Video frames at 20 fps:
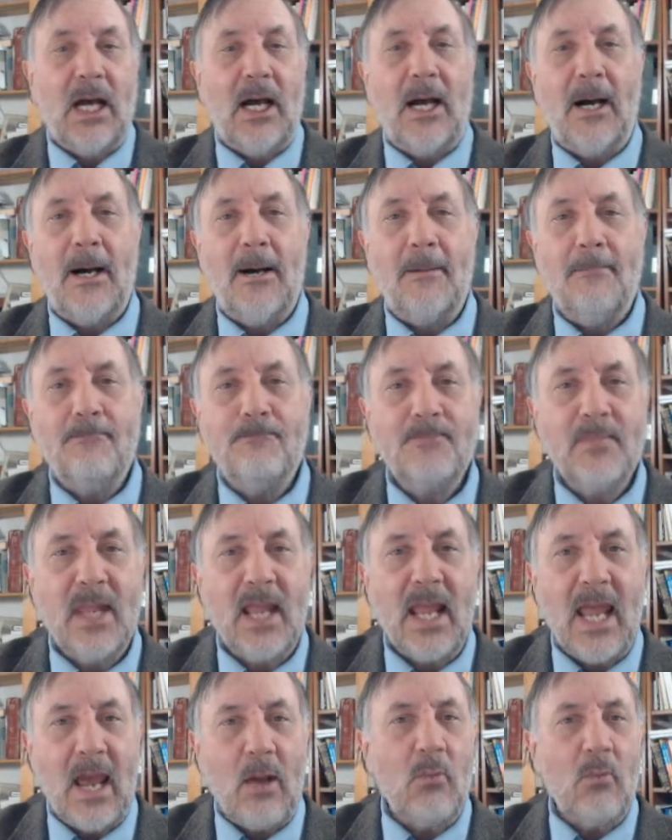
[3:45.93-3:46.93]

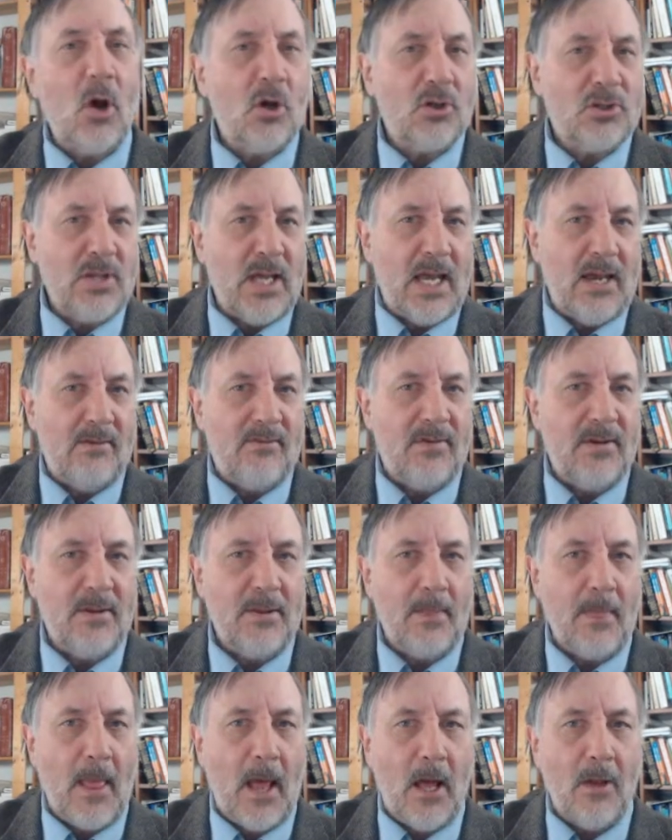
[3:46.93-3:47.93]
And we also have
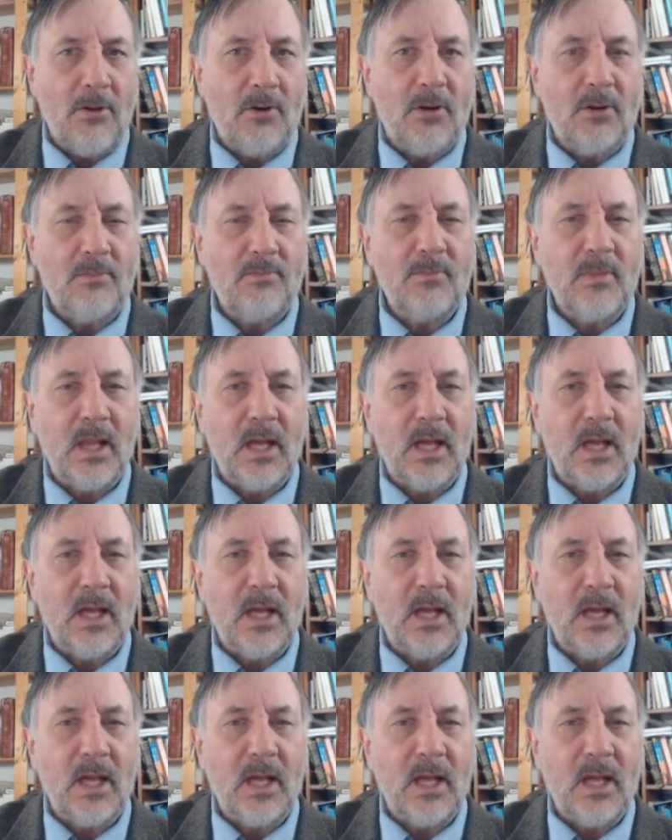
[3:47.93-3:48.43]
other